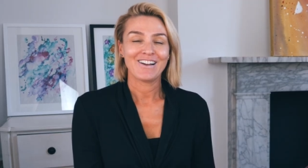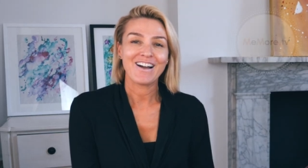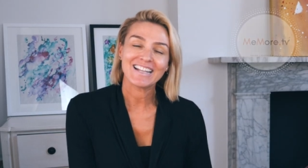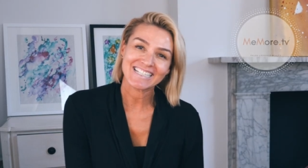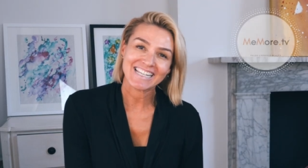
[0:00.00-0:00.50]

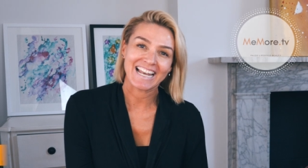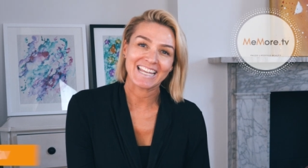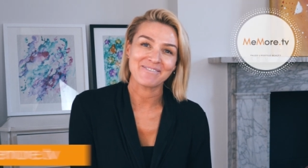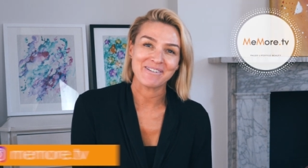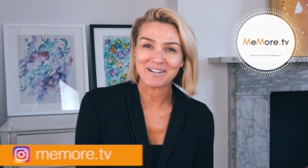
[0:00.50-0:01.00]
Hi, it's
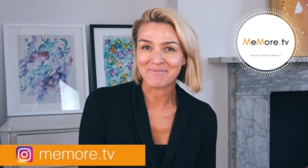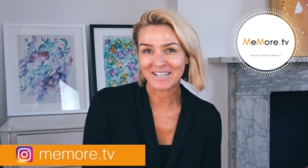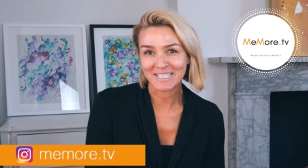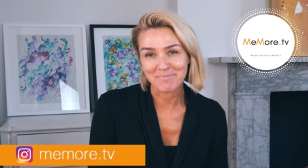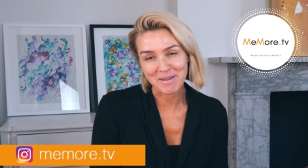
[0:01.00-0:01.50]
Kelly and welcome
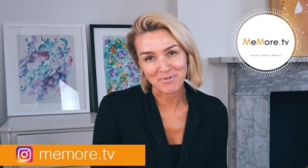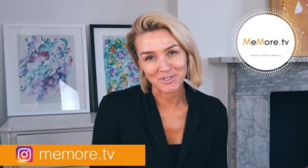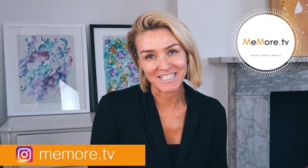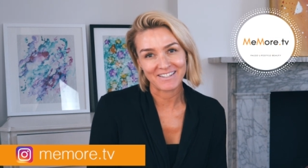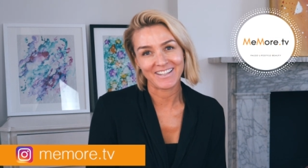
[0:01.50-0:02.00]
back to Me
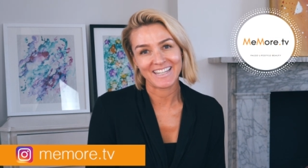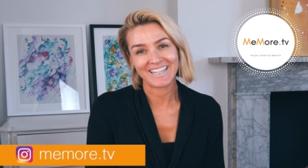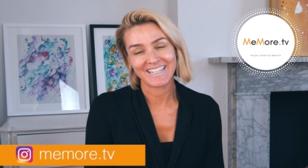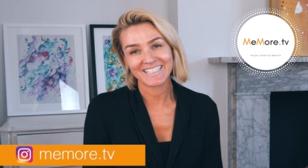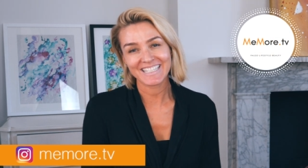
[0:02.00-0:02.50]
More
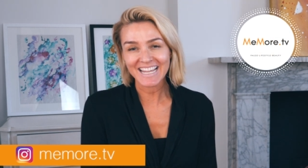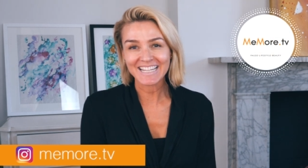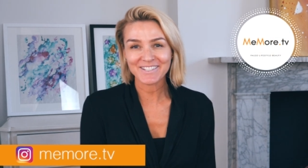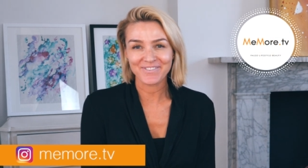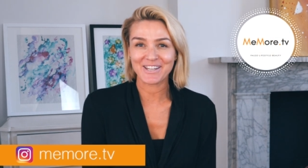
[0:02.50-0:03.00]
TV.
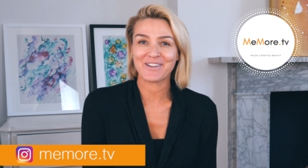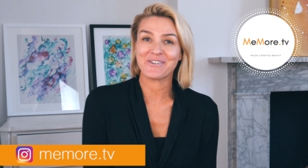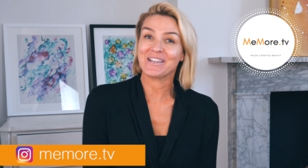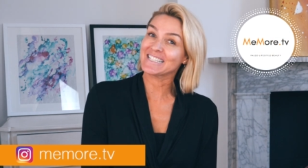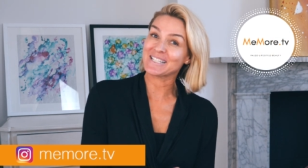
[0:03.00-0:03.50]
Today's video
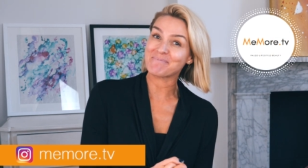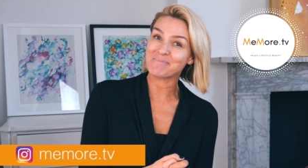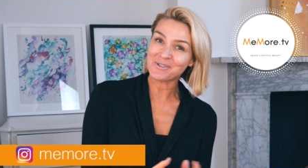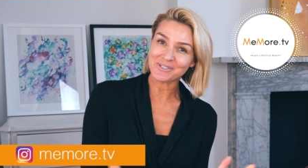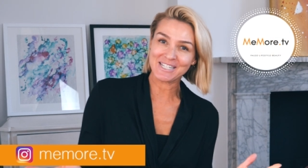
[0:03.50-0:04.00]
is a
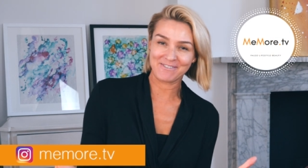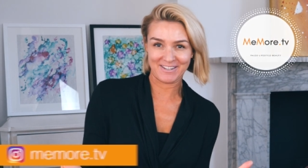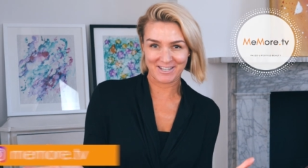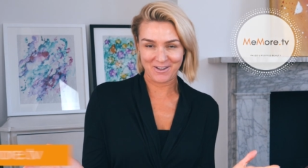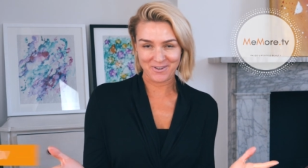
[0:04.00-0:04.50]
beauty
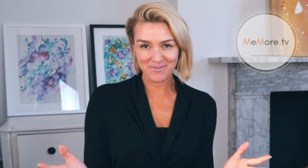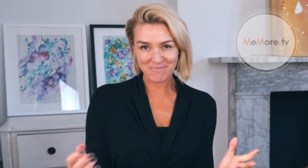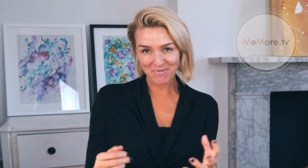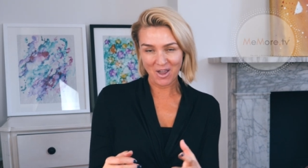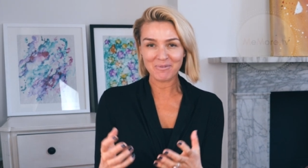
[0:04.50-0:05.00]
video.
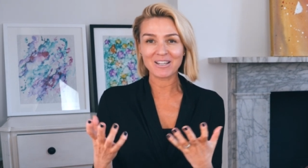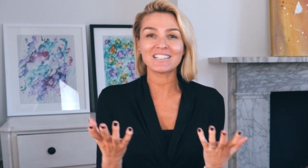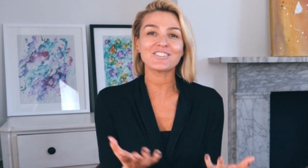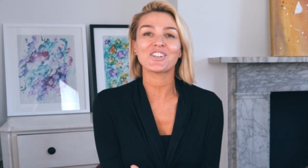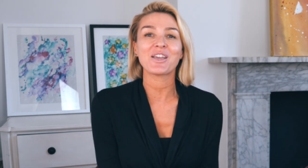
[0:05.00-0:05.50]
I'm
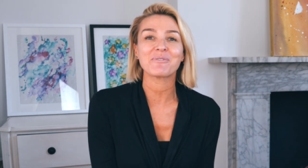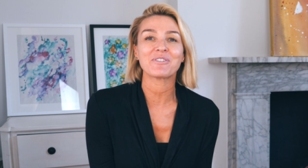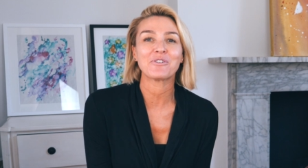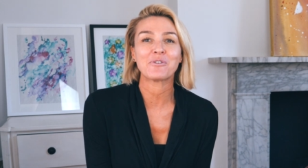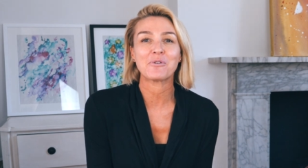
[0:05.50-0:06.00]
going to share
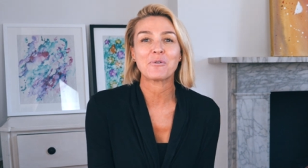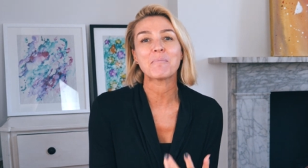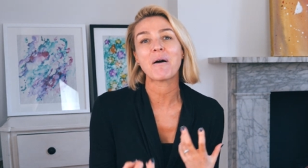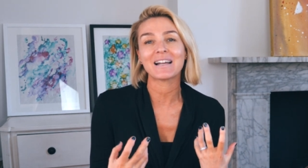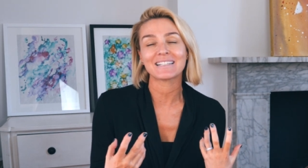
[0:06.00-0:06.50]
with you
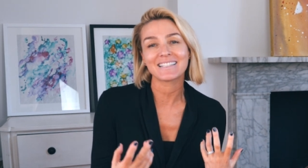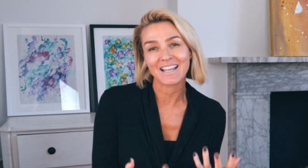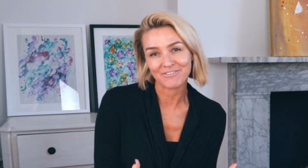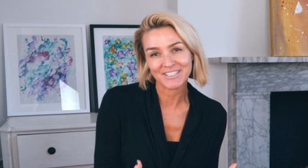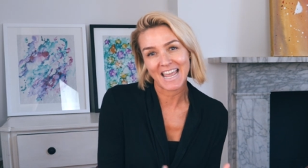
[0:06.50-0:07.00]
my
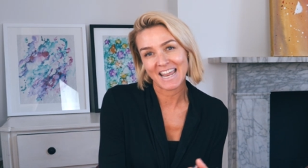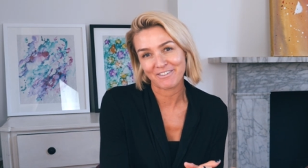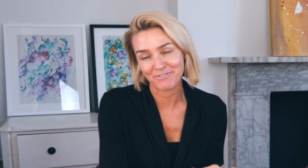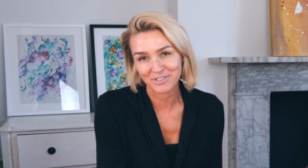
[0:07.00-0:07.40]
self-tanning